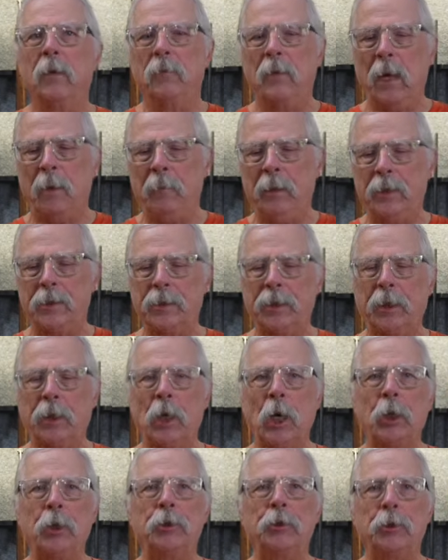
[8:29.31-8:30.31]
That means the
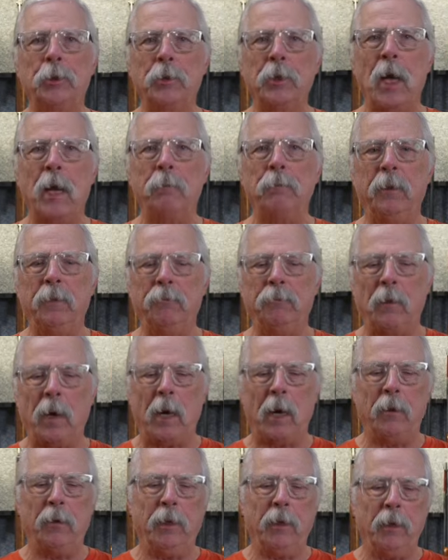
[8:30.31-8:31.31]
gun should not be
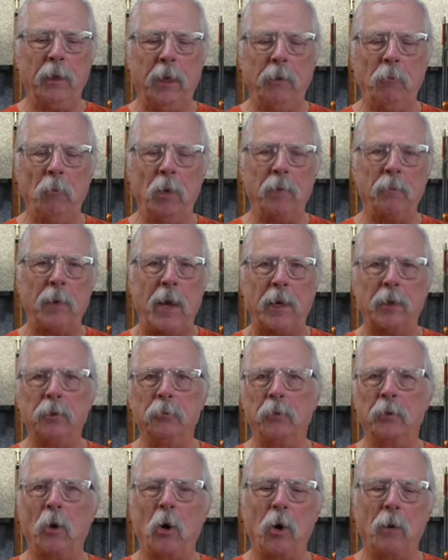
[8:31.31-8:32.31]
fired. It went back
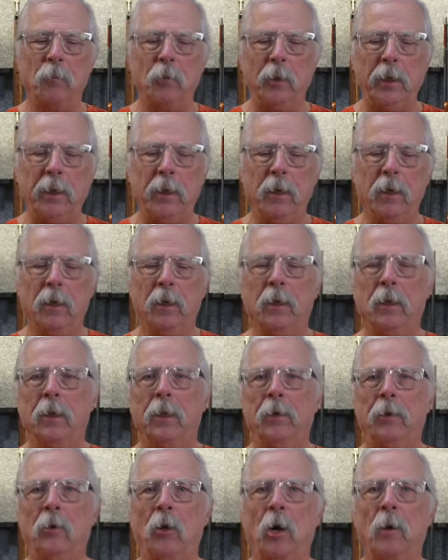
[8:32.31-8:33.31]
to an armory.
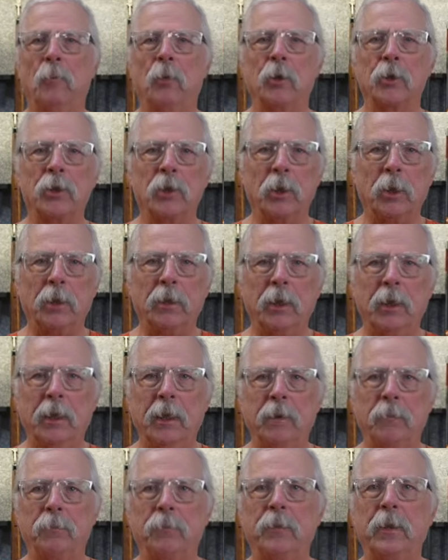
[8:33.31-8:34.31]
The armorers looked at
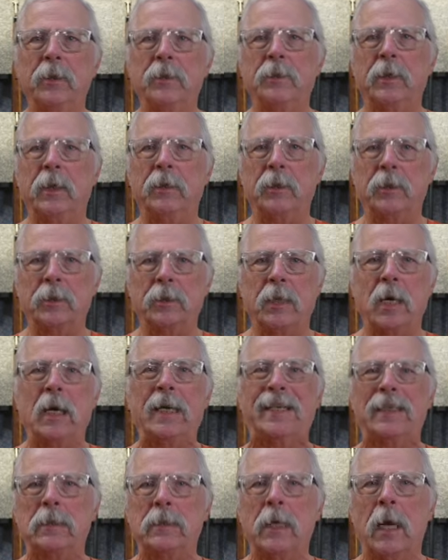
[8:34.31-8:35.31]
it and said this
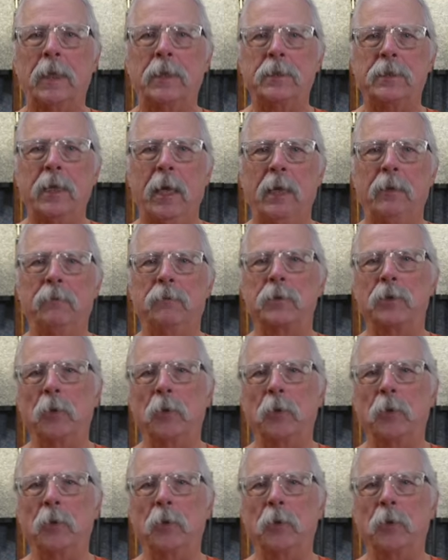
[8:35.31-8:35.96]
gun is not safe.